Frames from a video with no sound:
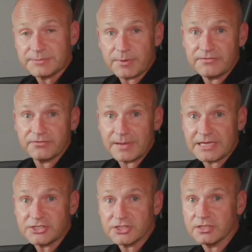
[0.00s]
spot
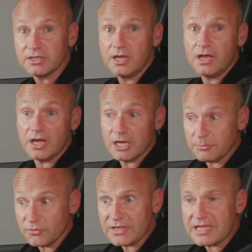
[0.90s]
information
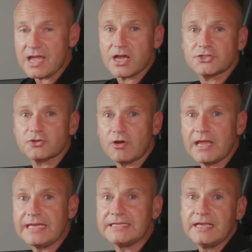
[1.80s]
on the EX
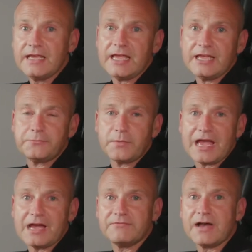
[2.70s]
grade, if we
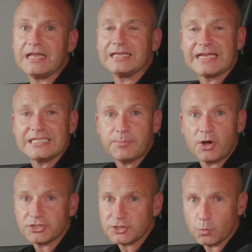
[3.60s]
have our lane
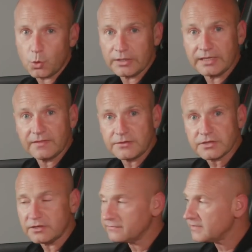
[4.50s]
departure warning, those
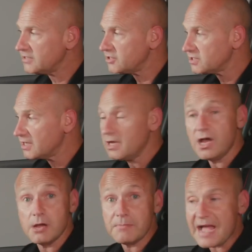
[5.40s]
kind of features
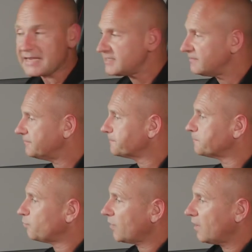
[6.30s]
active.
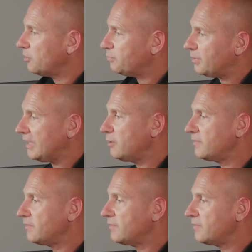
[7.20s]
Below